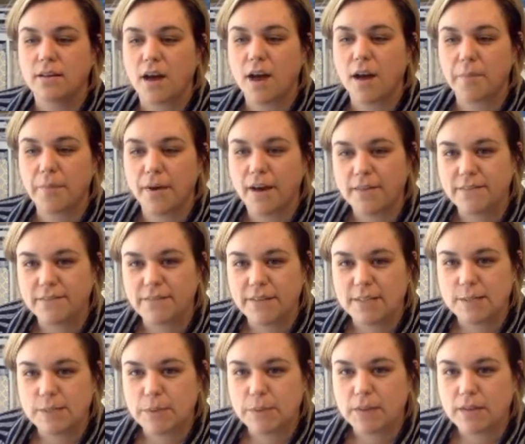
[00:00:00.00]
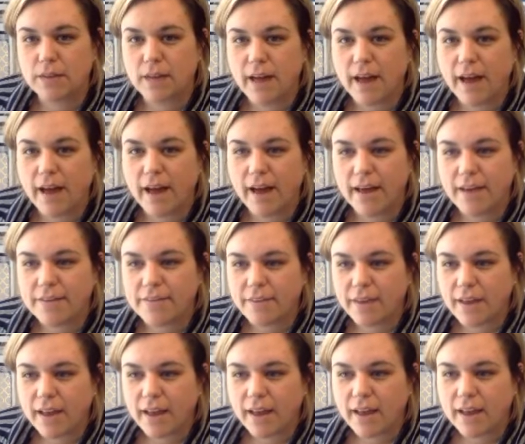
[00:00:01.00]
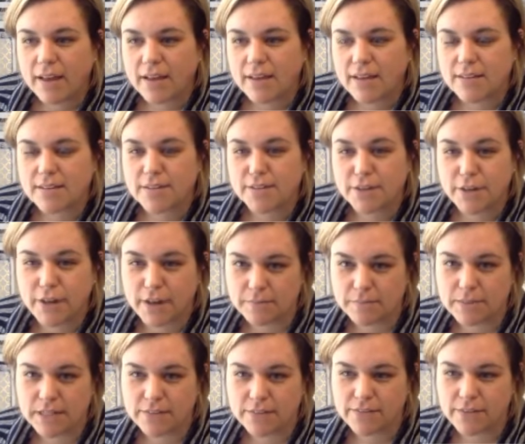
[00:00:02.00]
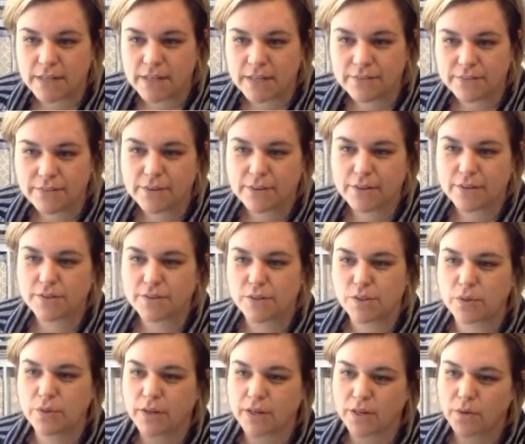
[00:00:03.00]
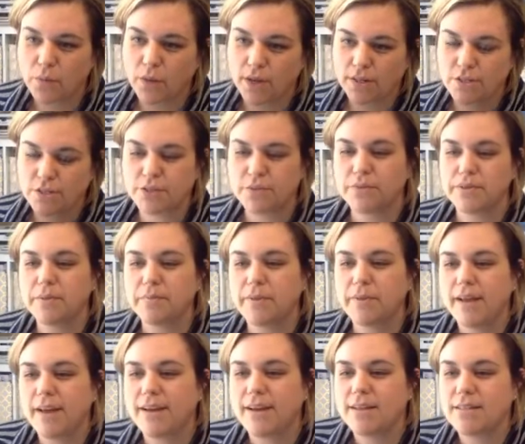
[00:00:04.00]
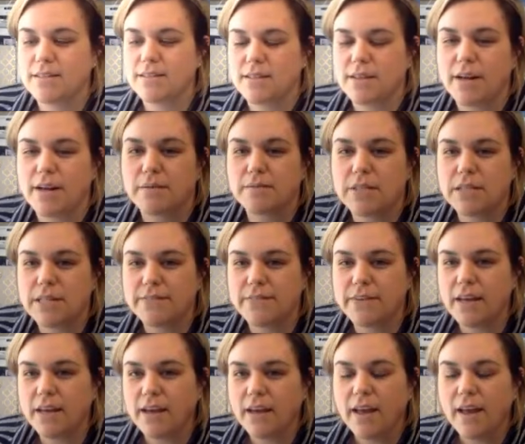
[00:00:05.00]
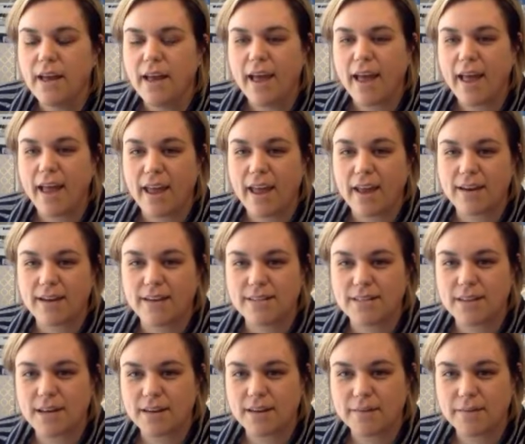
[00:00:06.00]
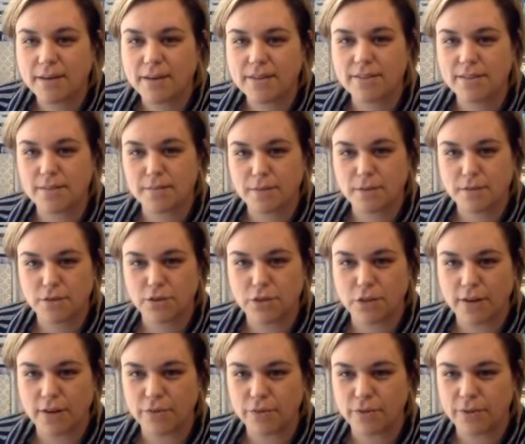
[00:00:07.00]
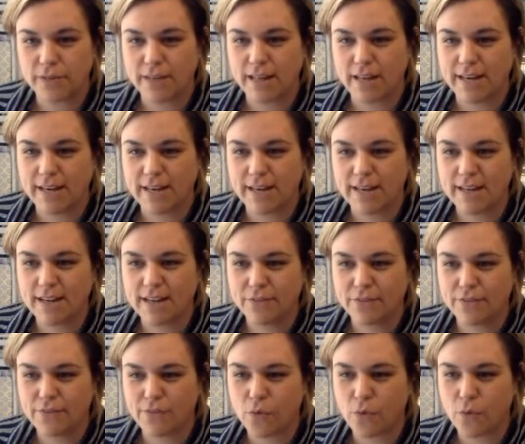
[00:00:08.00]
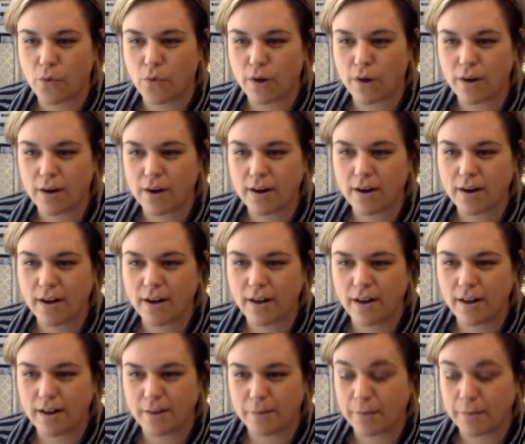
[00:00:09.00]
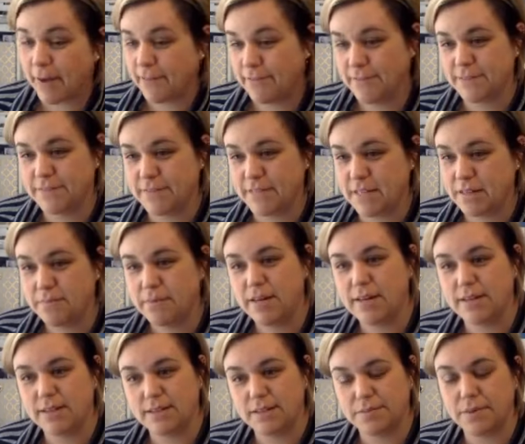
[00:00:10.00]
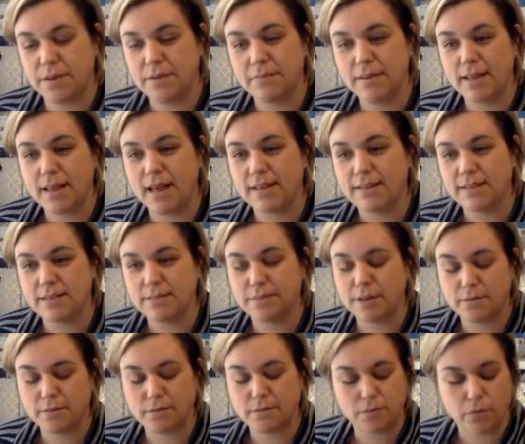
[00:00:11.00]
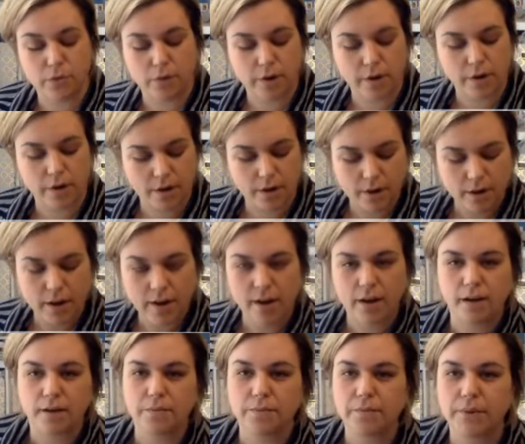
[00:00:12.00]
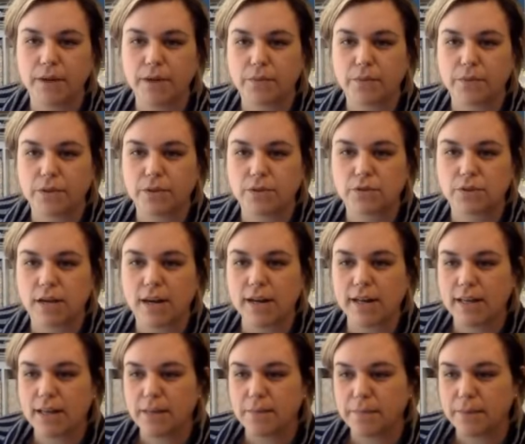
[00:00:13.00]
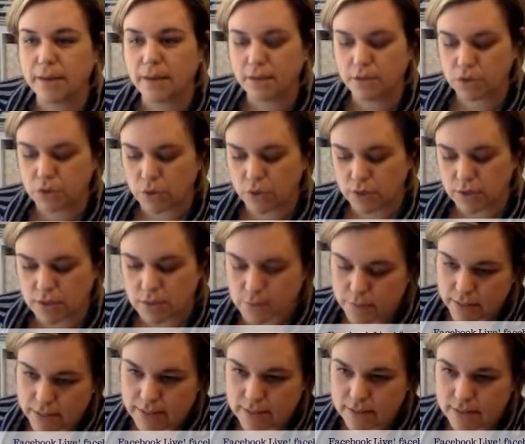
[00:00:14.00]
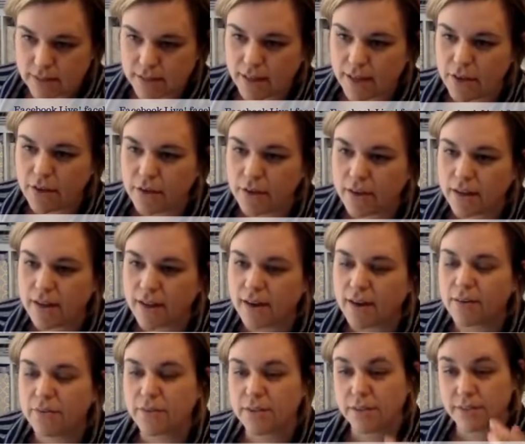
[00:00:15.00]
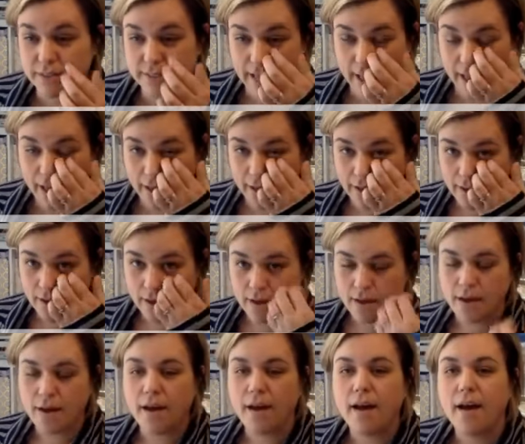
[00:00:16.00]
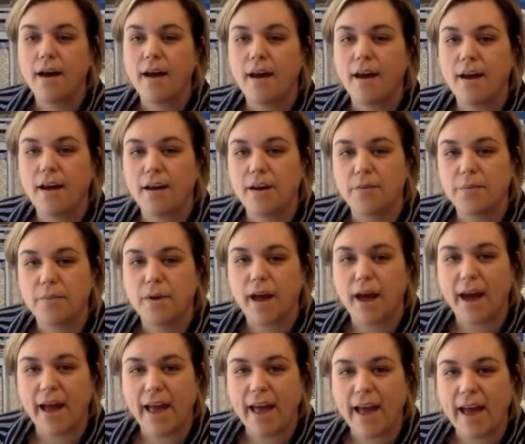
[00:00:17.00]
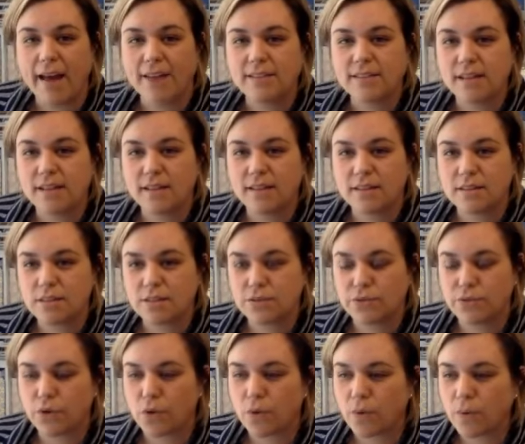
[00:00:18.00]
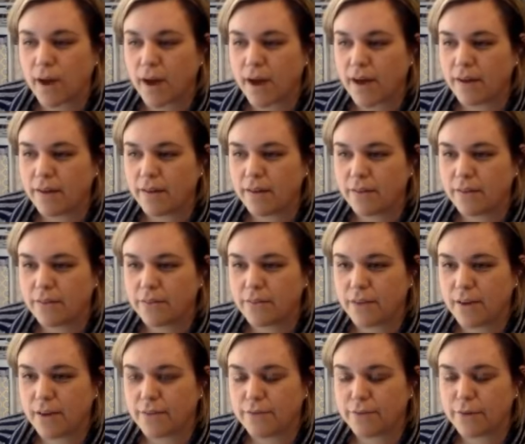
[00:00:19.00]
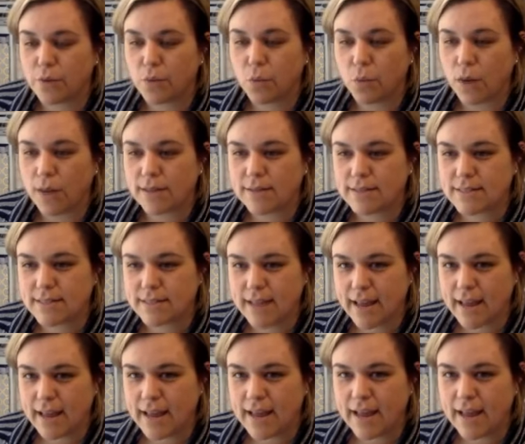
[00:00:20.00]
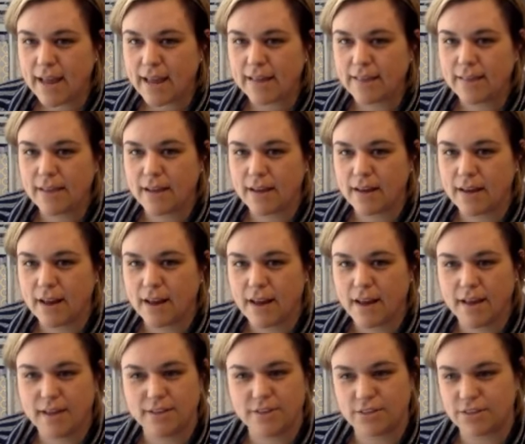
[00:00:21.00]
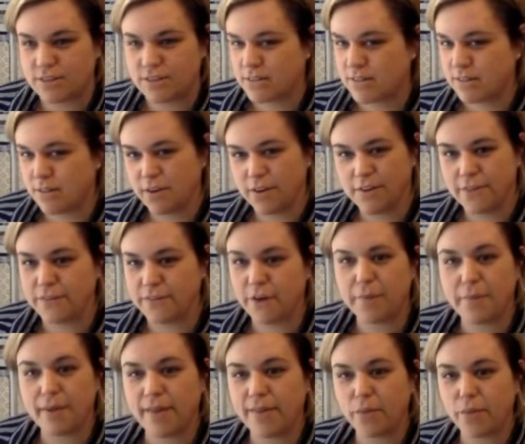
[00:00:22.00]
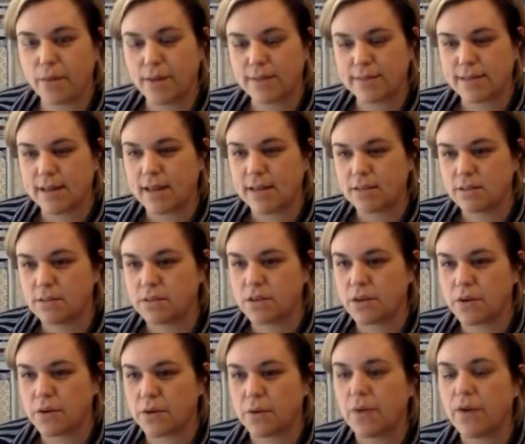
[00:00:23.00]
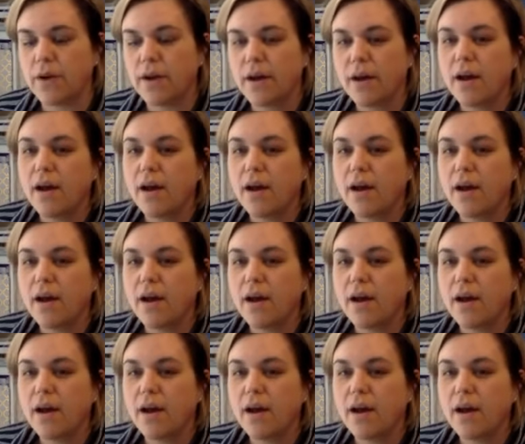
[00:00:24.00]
hop on Facebook Live and Instagram TV for those who are going to watch the replay on Instagram TV. And I talk about something travel related for um, about 15 minutes, maybe less, maybe more, um, but we'll try to keep it short and sweet so that you can get on with your day. Um, I had done this for a while every Wednesday, and then it just fell by the wayside. So